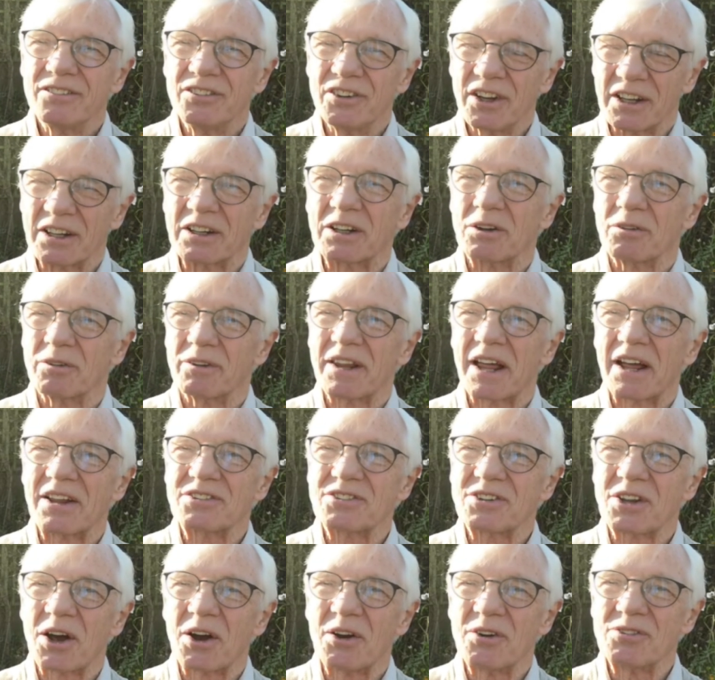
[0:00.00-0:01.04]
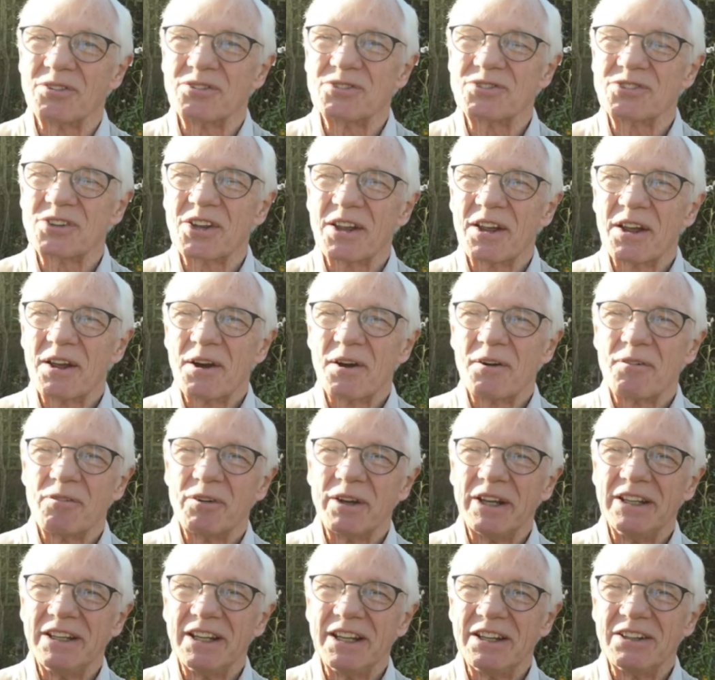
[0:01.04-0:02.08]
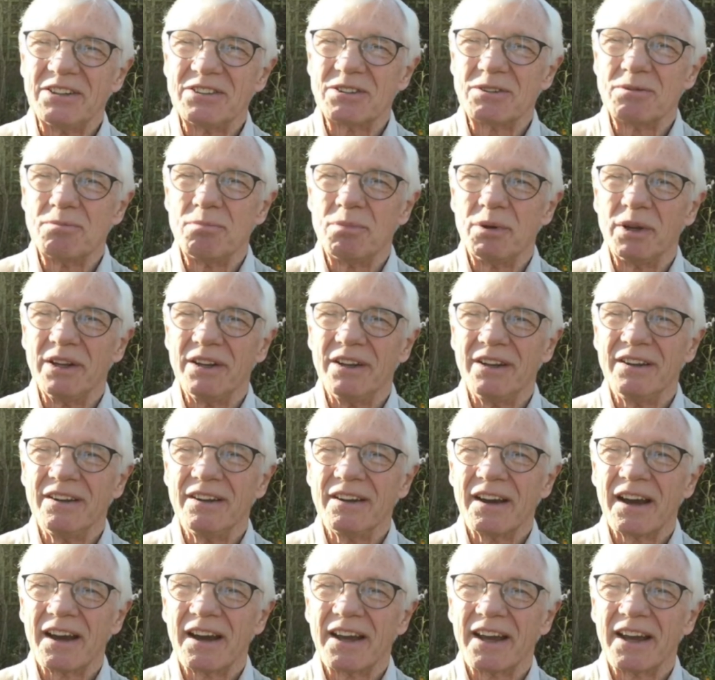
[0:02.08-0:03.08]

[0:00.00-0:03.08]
gentle with ourselves. We need to be